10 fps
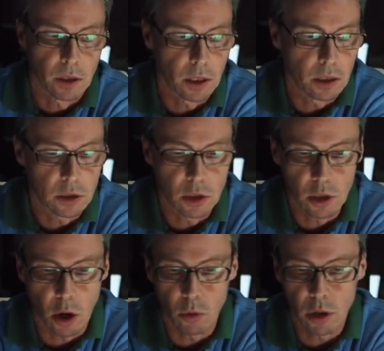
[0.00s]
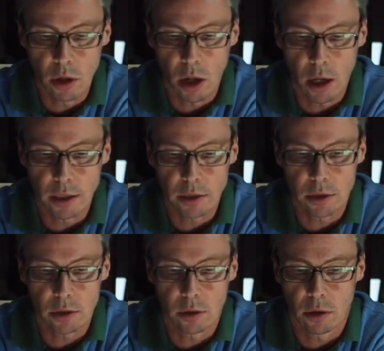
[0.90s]
there's the golden
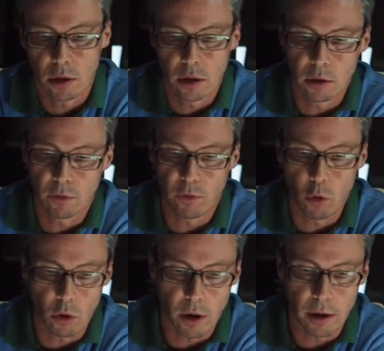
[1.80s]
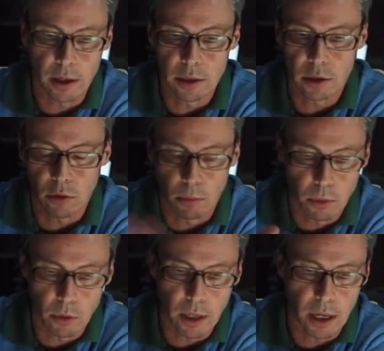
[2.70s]
light in the foreground here. Sorry, I'm
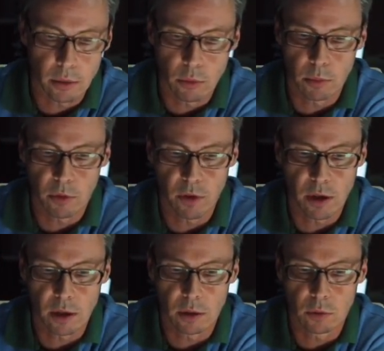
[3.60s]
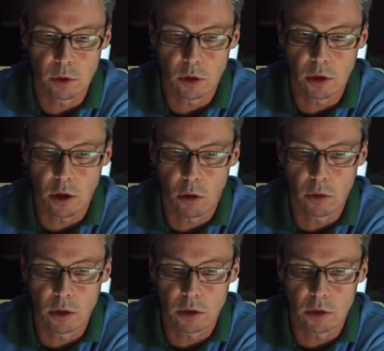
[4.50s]
pointing at it with my finger. We've got the
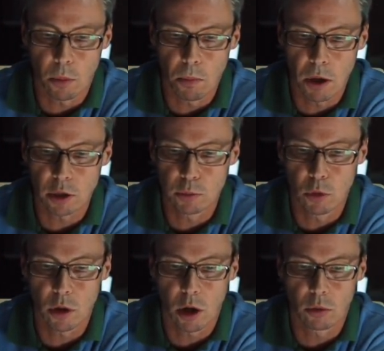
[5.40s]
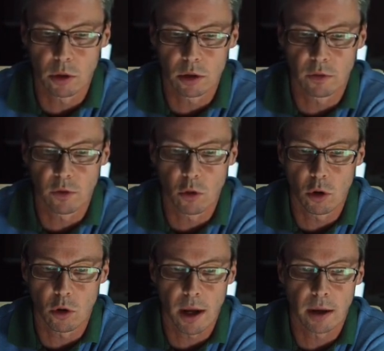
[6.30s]
gold. This got much more golden in the
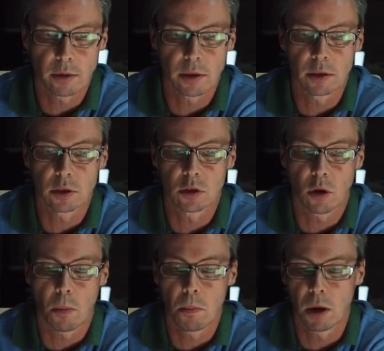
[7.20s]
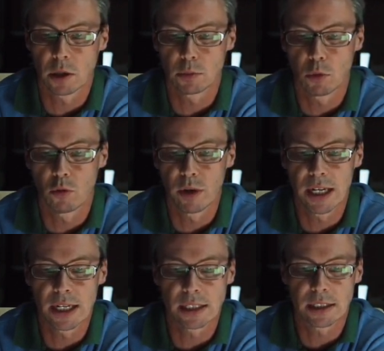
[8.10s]
foreground. It's got much more
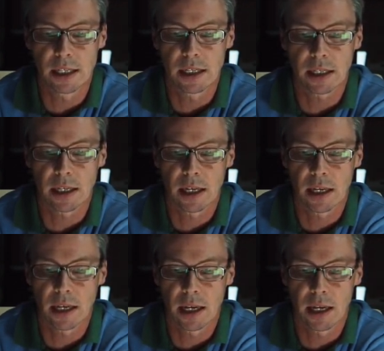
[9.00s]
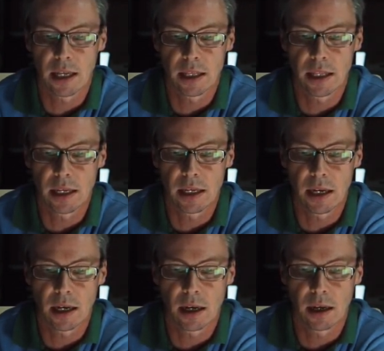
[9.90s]
realistic in
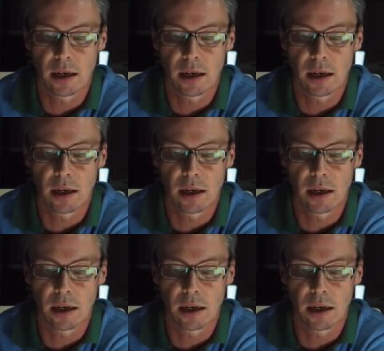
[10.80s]
the